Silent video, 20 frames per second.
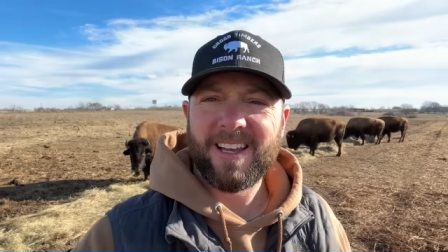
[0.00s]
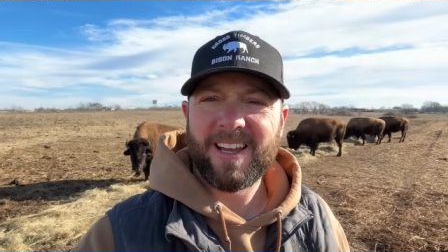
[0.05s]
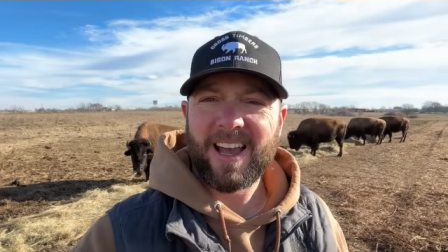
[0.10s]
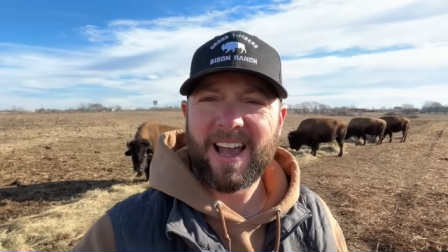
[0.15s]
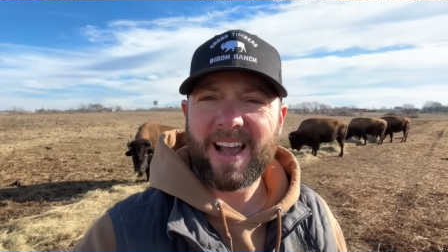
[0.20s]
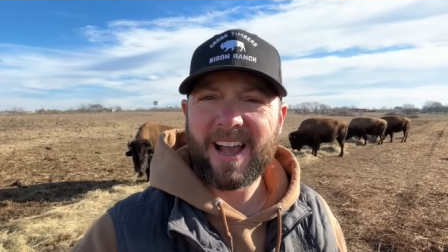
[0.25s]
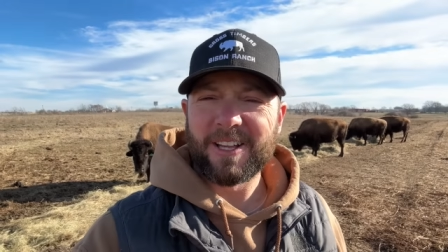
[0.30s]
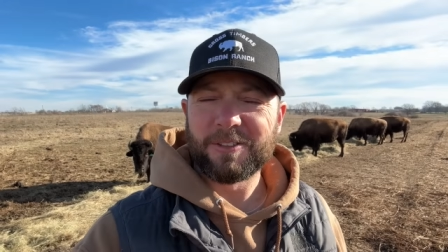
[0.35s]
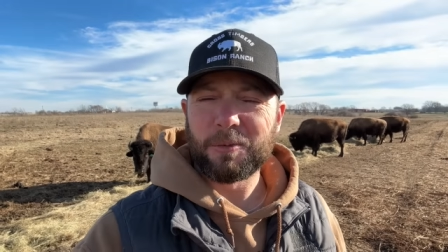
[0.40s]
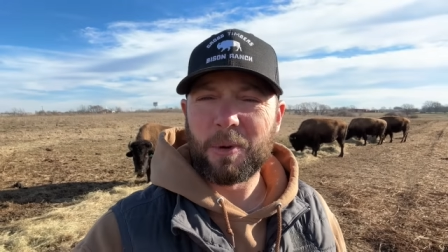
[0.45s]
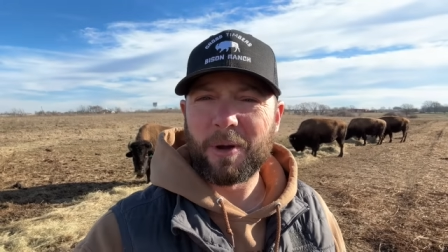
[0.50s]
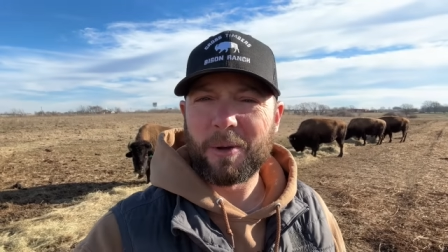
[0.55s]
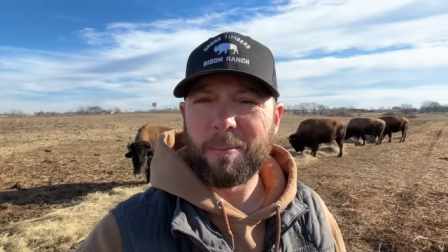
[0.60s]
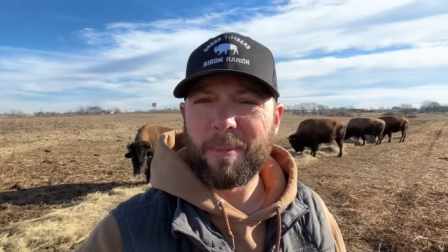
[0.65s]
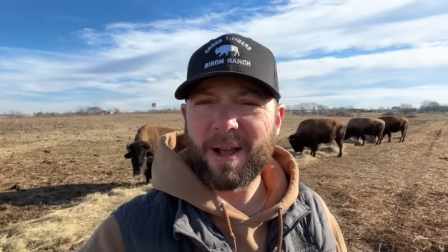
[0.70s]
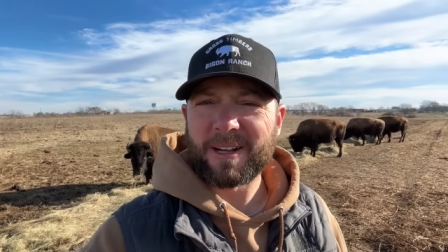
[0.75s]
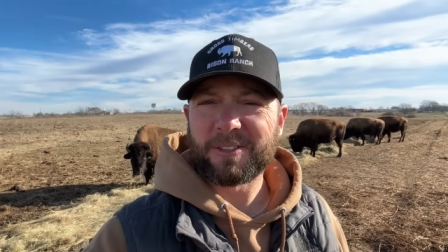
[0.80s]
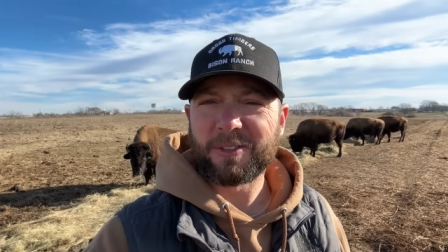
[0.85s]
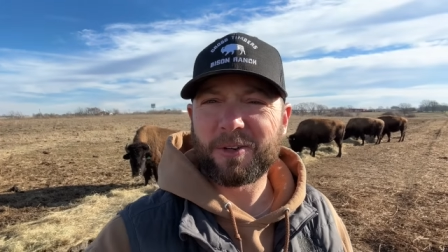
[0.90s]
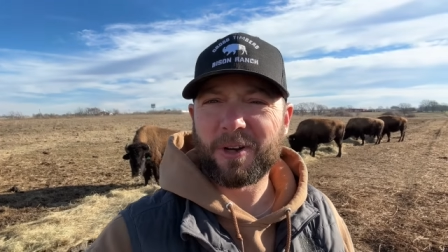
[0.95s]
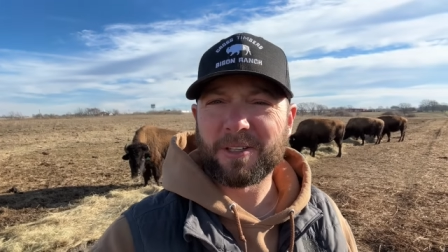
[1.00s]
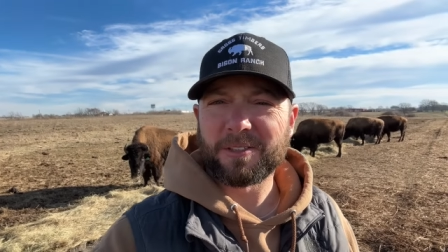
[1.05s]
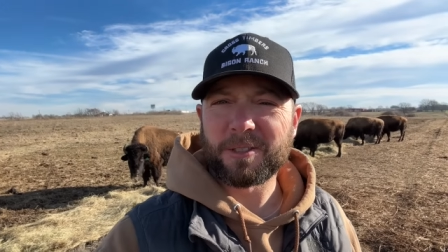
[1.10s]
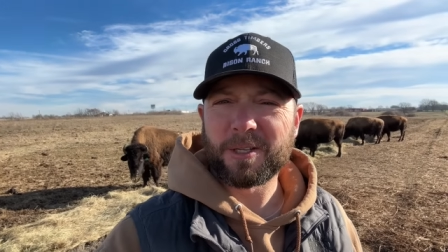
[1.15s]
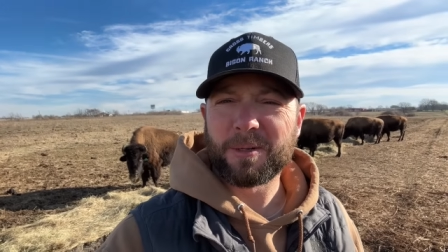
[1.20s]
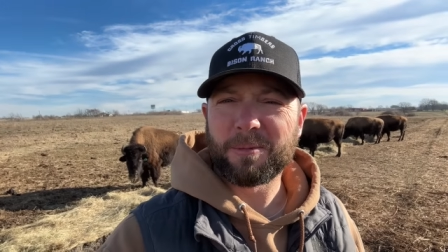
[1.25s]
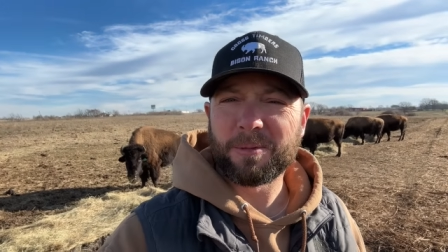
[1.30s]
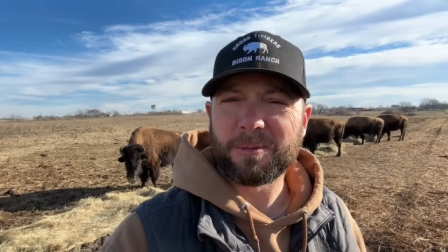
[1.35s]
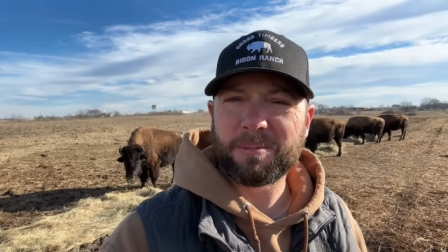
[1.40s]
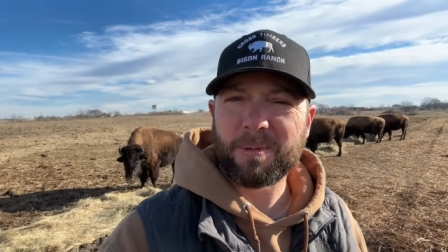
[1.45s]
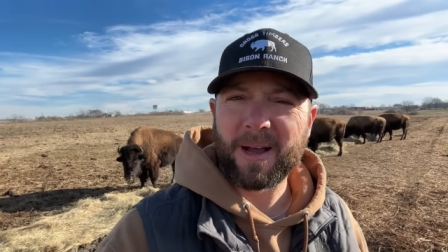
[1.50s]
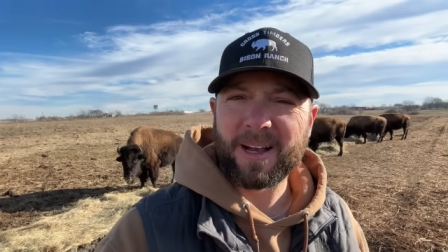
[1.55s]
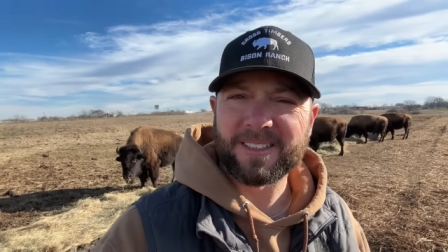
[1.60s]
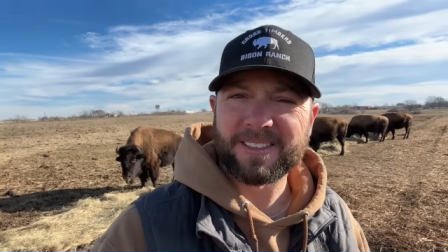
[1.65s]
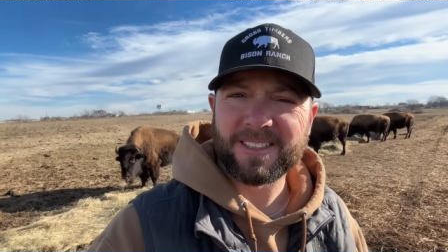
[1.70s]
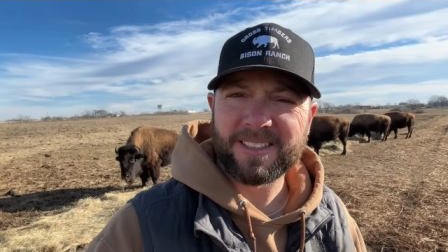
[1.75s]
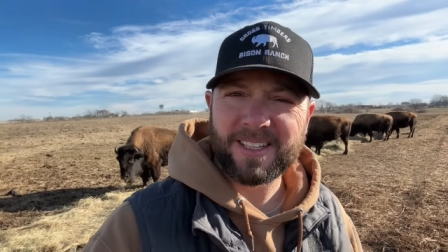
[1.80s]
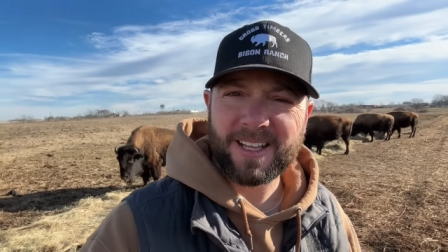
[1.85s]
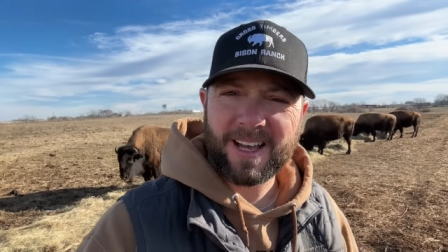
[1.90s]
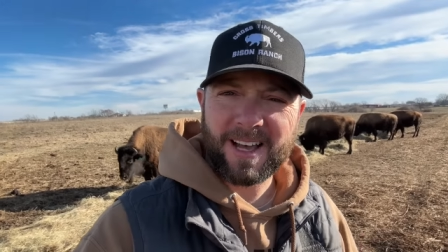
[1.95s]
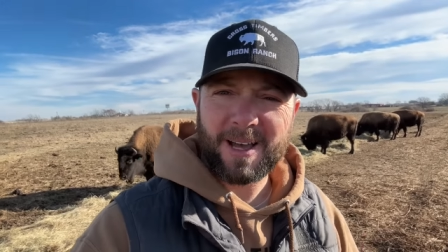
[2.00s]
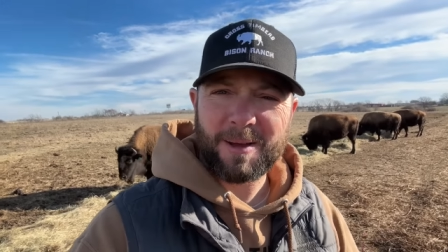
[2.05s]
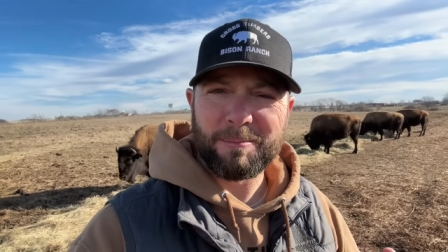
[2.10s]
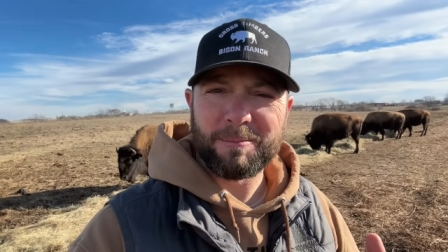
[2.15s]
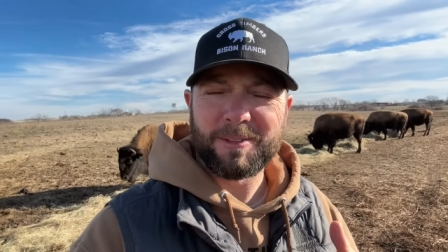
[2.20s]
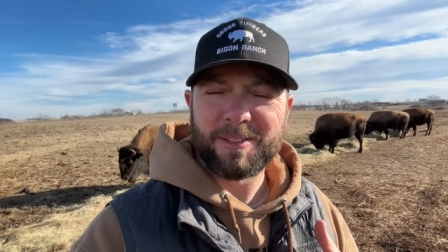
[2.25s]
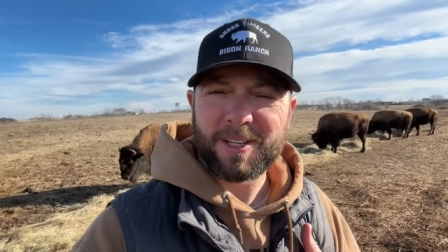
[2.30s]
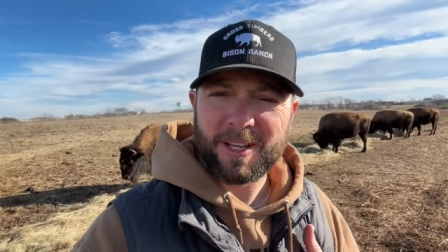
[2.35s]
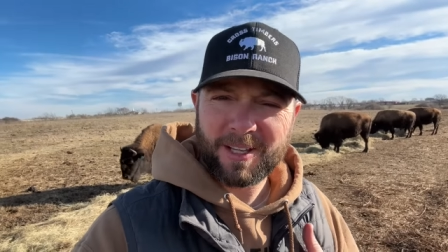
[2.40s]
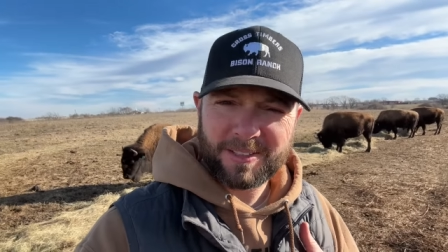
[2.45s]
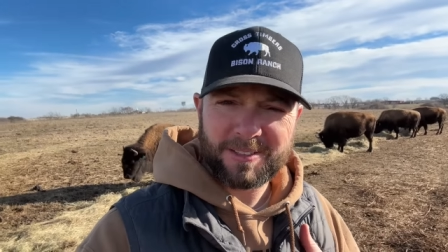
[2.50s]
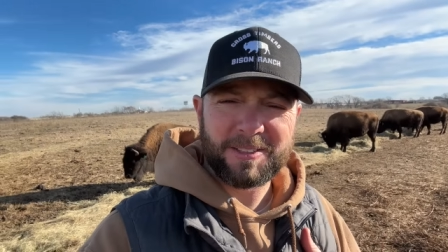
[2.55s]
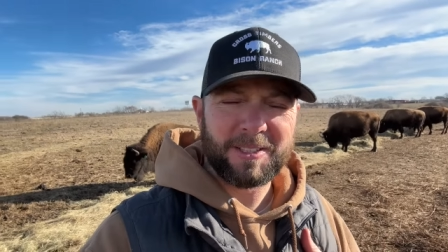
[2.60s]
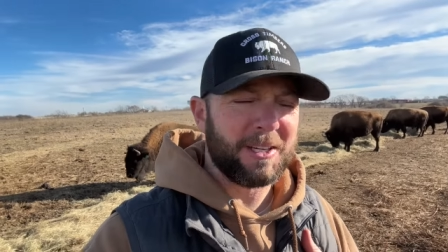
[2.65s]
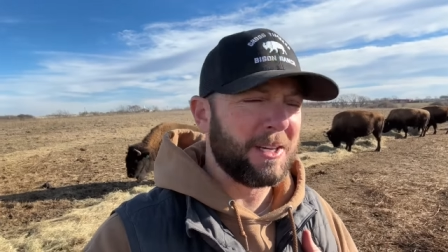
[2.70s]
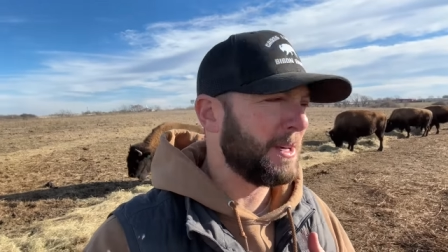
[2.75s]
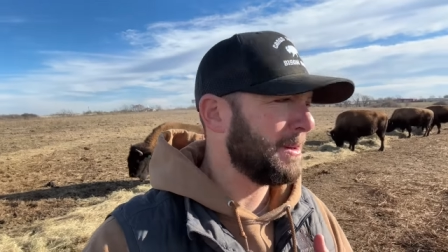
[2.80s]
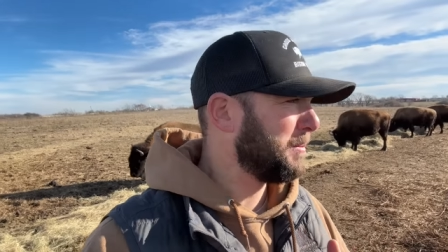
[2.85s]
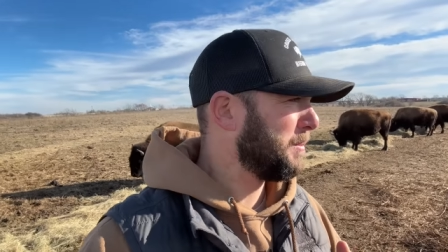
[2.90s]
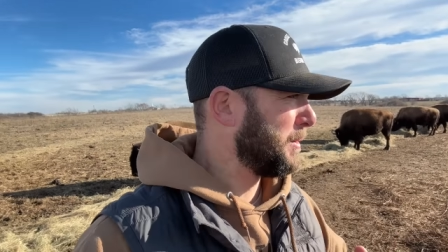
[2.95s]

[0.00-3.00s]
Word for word: Hey guys, welcome back to Cross Timbers Bison. I'm Dusty.